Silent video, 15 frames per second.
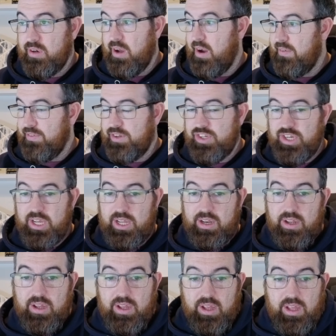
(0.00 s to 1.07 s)
of the chain.
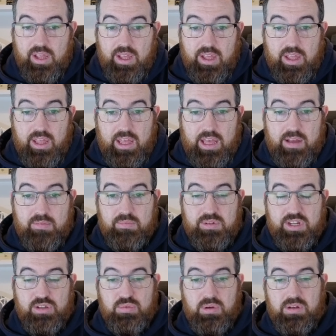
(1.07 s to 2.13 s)

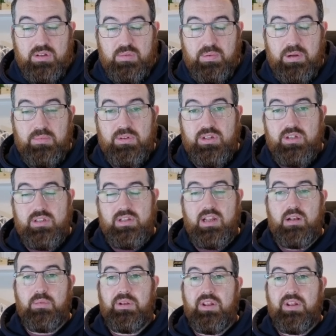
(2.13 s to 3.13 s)
This one is pretty much, it's a little bit